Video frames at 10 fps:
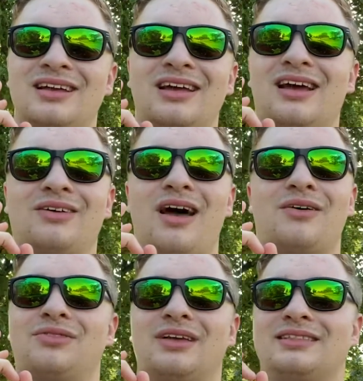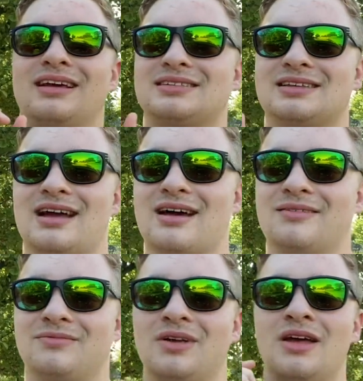I don't think that's
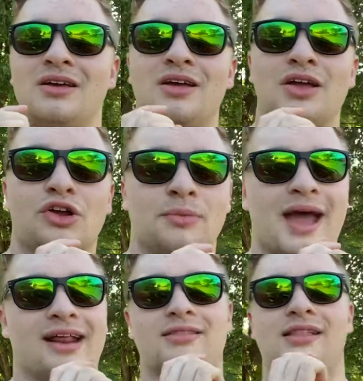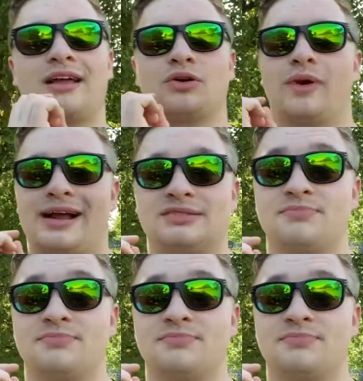grammatically correct.